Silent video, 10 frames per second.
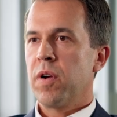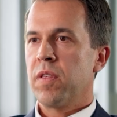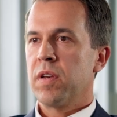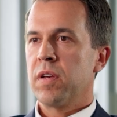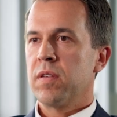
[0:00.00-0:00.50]

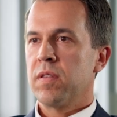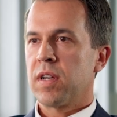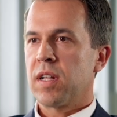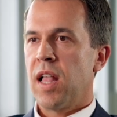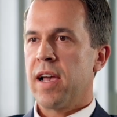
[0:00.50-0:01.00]

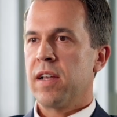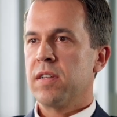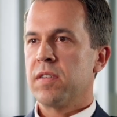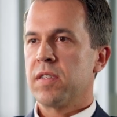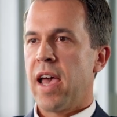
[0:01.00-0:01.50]
the client
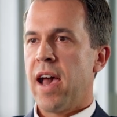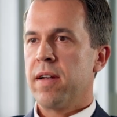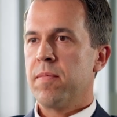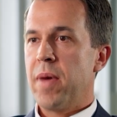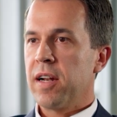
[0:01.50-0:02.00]
is
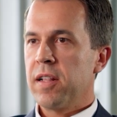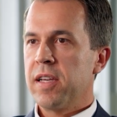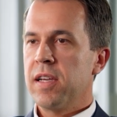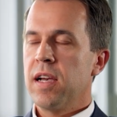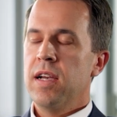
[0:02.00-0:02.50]
at
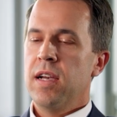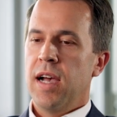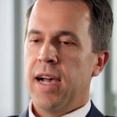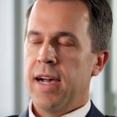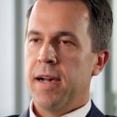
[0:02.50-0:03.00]
mentally,
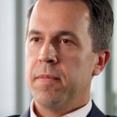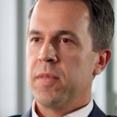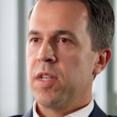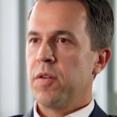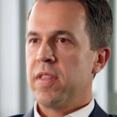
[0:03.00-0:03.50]

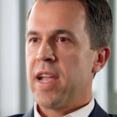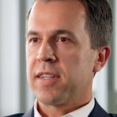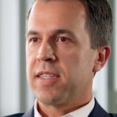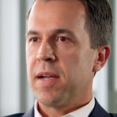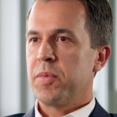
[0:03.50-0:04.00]
the
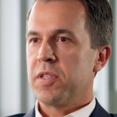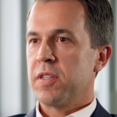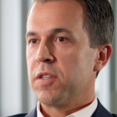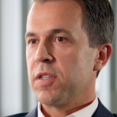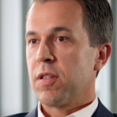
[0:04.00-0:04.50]
next step is
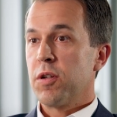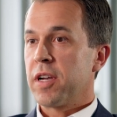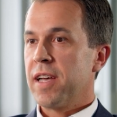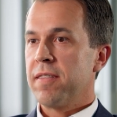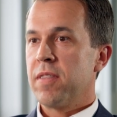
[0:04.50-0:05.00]
to just
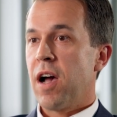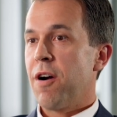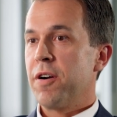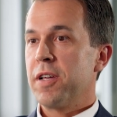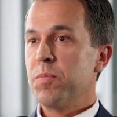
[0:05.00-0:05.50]
look at the
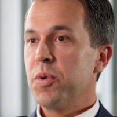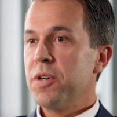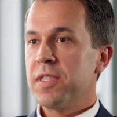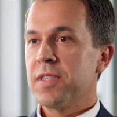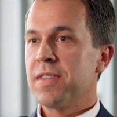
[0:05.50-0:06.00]
hard
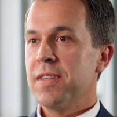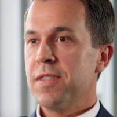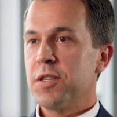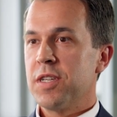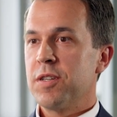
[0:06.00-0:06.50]
inputs in
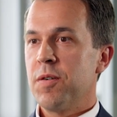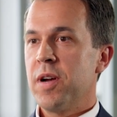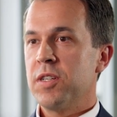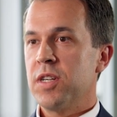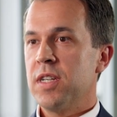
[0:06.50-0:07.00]
their
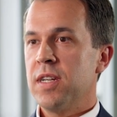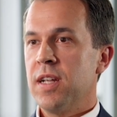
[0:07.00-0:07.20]
situation.